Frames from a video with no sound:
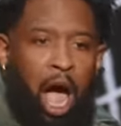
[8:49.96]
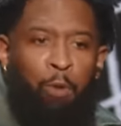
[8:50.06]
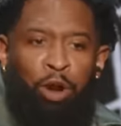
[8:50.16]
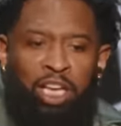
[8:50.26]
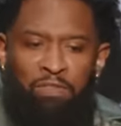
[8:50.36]
I
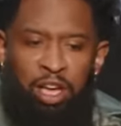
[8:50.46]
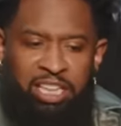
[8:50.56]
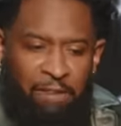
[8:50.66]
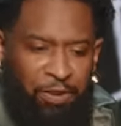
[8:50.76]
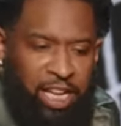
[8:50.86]
want to give you a
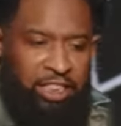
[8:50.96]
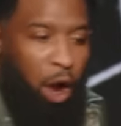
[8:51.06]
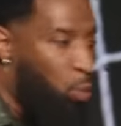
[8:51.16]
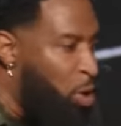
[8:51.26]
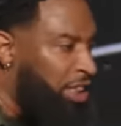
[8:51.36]

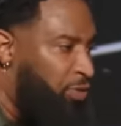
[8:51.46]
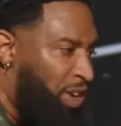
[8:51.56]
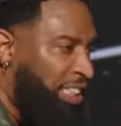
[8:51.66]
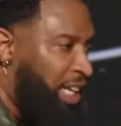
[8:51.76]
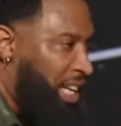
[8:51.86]
definition. What's
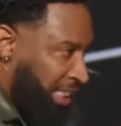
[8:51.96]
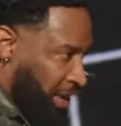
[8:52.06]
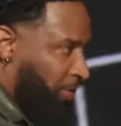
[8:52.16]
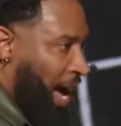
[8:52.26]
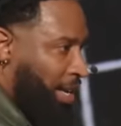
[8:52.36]
vision? Let's
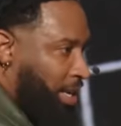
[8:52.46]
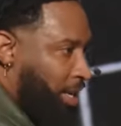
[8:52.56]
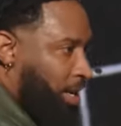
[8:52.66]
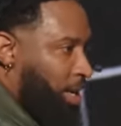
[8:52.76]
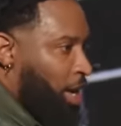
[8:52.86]
define it.
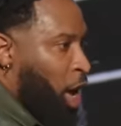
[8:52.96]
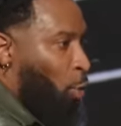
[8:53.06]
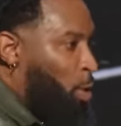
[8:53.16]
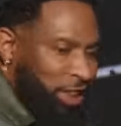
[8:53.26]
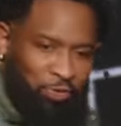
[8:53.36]

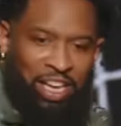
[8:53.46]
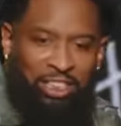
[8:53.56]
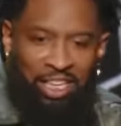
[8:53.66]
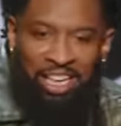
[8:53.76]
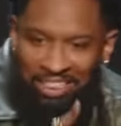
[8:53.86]
What's
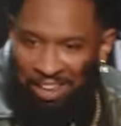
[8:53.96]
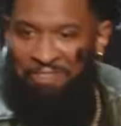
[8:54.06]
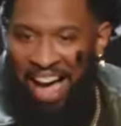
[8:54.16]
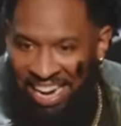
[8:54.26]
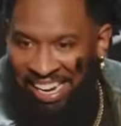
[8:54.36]
vision? Let's
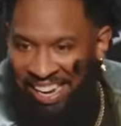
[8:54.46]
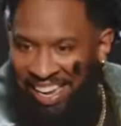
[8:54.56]
define it.